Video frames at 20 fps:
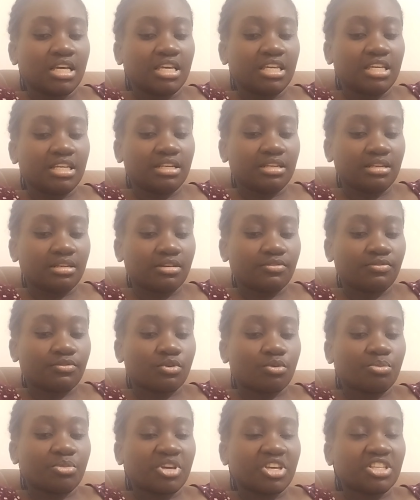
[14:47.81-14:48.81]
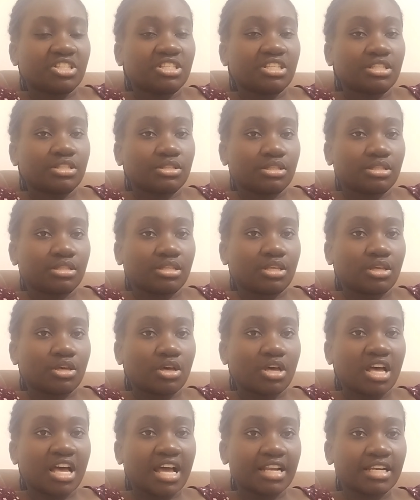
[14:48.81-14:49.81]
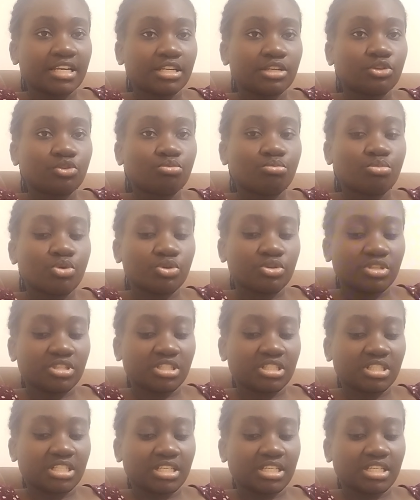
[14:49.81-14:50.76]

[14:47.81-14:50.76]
in from edges, and new bone